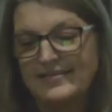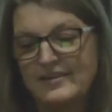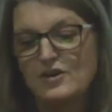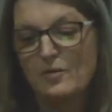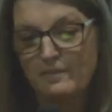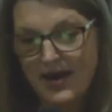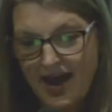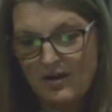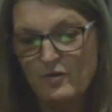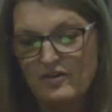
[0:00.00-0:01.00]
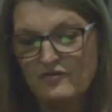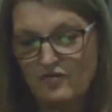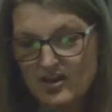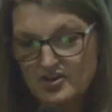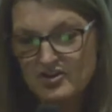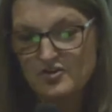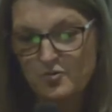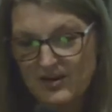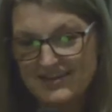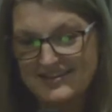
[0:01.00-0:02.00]
then go back with freshened
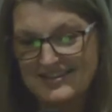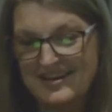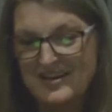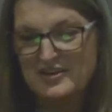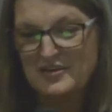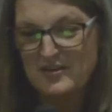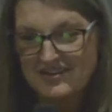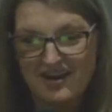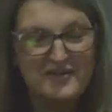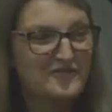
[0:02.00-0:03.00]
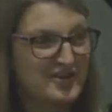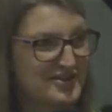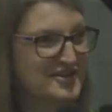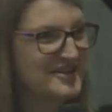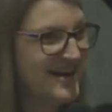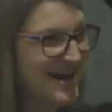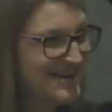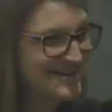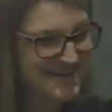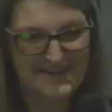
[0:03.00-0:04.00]
wits to his unfinished
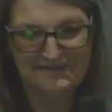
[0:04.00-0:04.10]
task.